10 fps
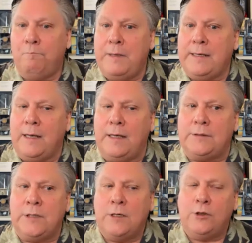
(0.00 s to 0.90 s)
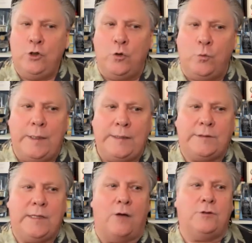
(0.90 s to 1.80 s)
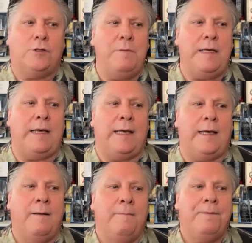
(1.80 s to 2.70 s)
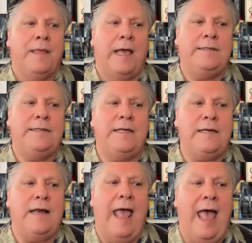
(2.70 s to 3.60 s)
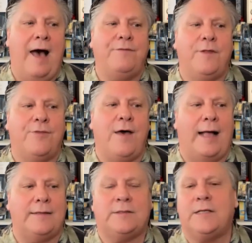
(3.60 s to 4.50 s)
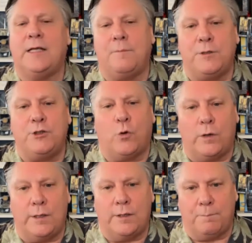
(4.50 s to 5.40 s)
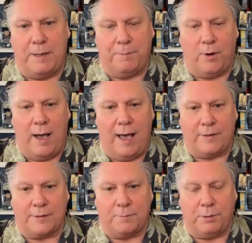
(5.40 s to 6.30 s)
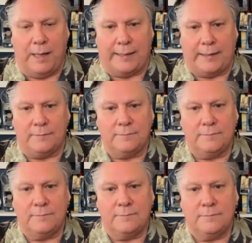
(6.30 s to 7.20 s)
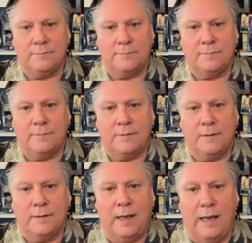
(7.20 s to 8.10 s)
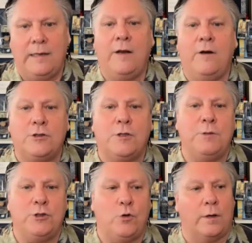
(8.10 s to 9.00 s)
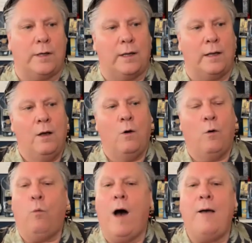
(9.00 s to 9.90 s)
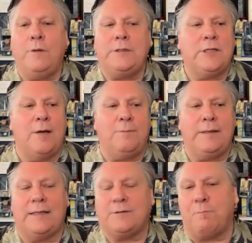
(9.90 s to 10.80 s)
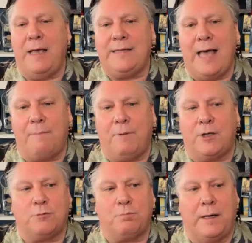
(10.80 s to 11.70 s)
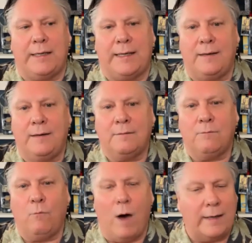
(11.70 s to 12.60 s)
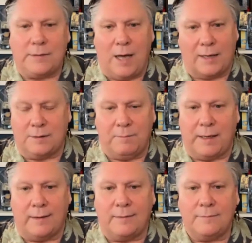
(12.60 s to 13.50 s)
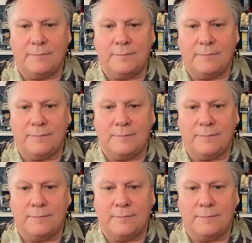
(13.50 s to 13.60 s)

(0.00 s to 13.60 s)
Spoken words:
Because you reached out to me and didn't have the thoughts that a majority of the people have on the planet. And here's the majority. Why would someone that's made that much money want to talk to me?